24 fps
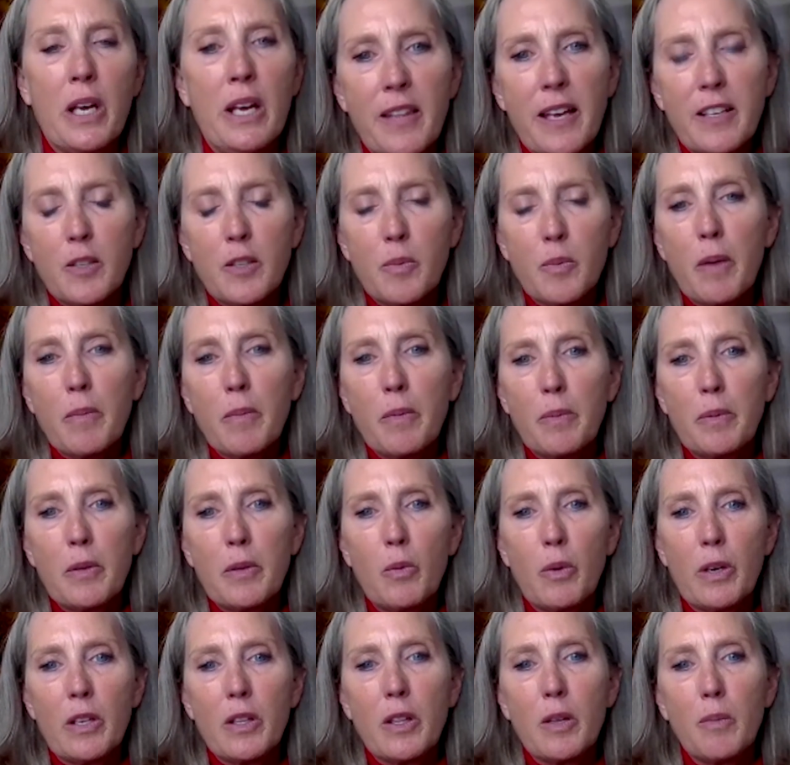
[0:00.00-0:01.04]
And that's
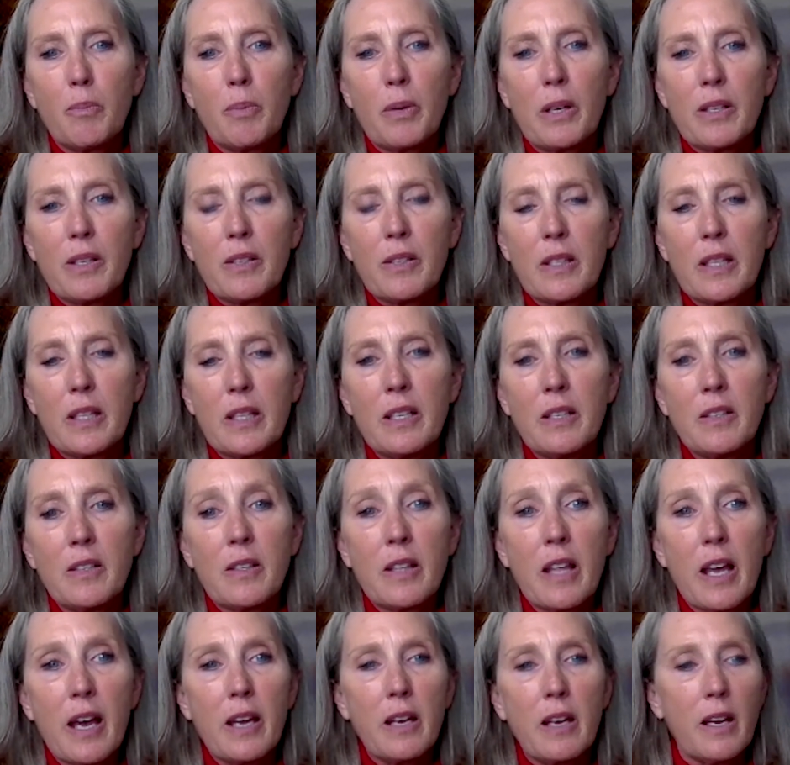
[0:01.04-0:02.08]
probably one of the biggest
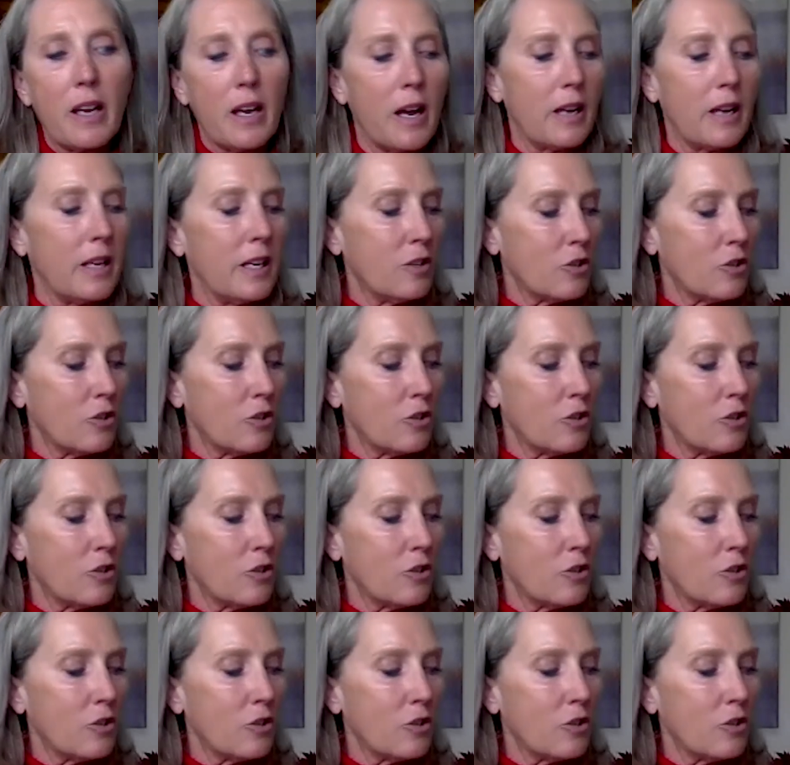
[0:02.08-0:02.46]
things that uh,